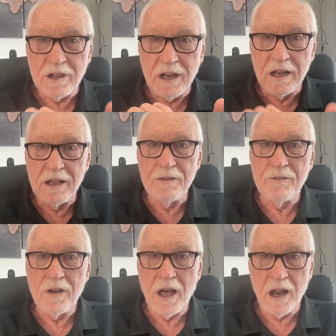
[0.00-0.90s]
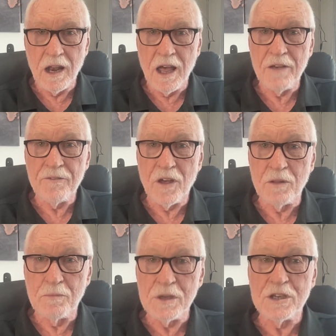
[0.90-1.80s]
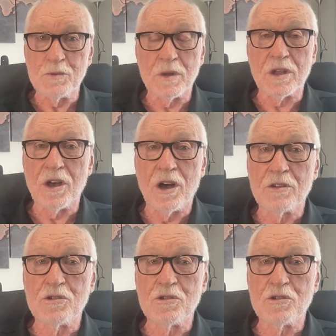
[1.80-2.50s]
live a life on mission with God,